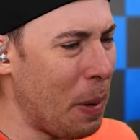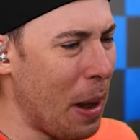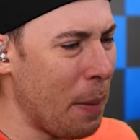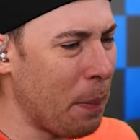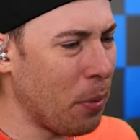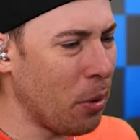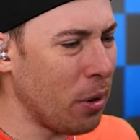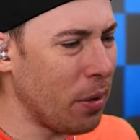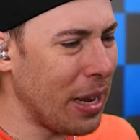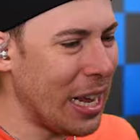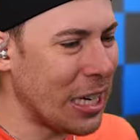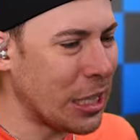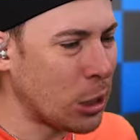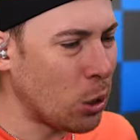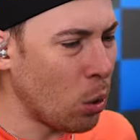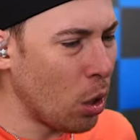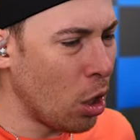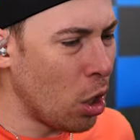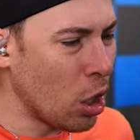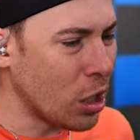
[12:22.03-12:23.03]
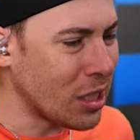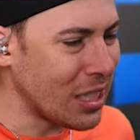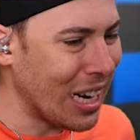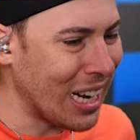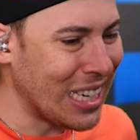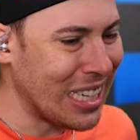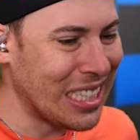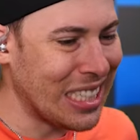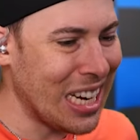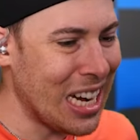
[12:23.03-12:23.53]
pepper? It sort of looks
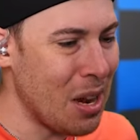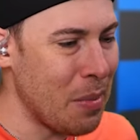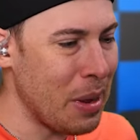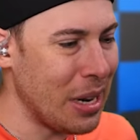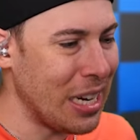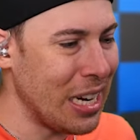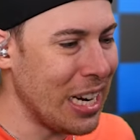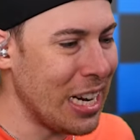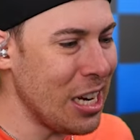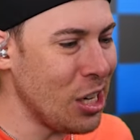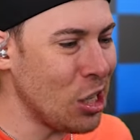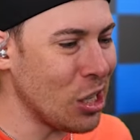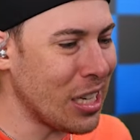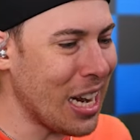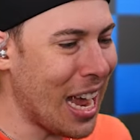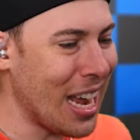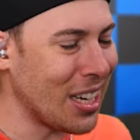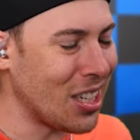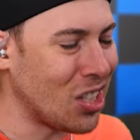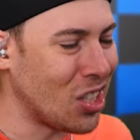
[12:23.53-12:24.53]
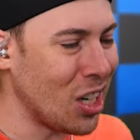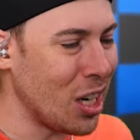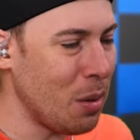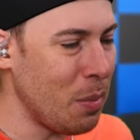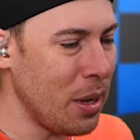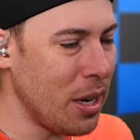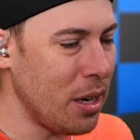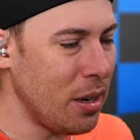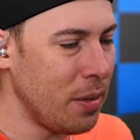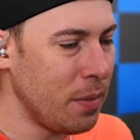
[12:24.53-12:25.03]
like cinnamon. Did he just add
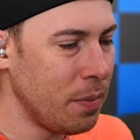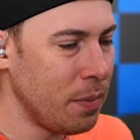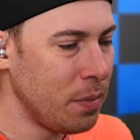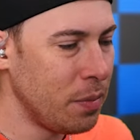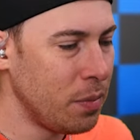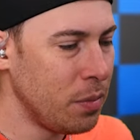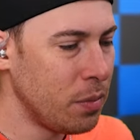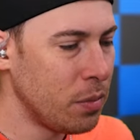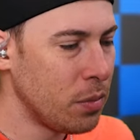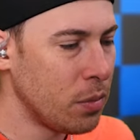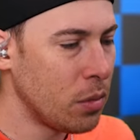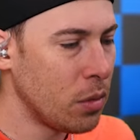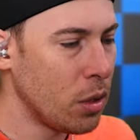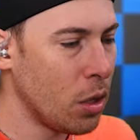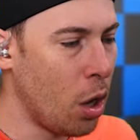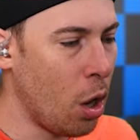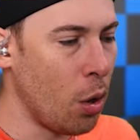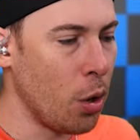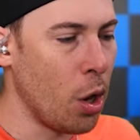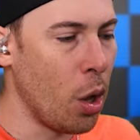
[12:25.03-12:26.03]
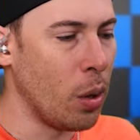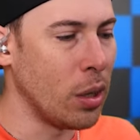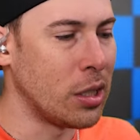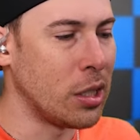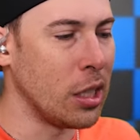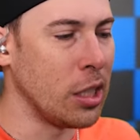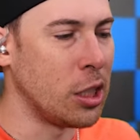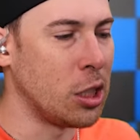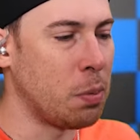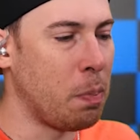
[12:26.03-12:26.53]
cinnamon? Mm. Oh, no, it's
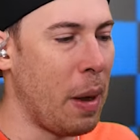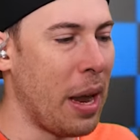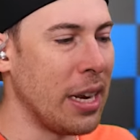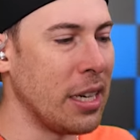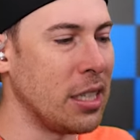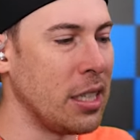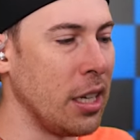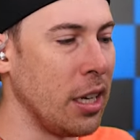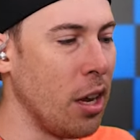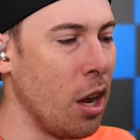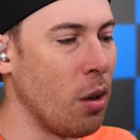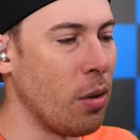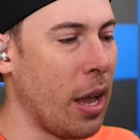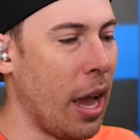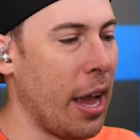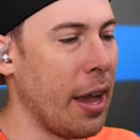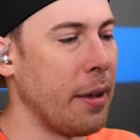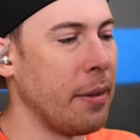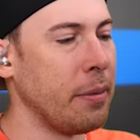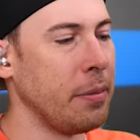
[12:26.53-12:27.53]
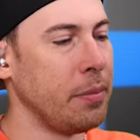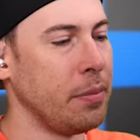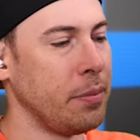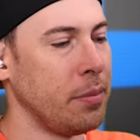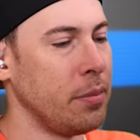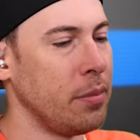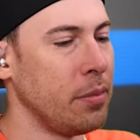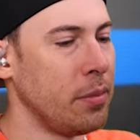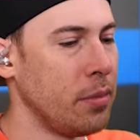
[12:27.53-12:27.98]
it's spicy. Okay. Mm.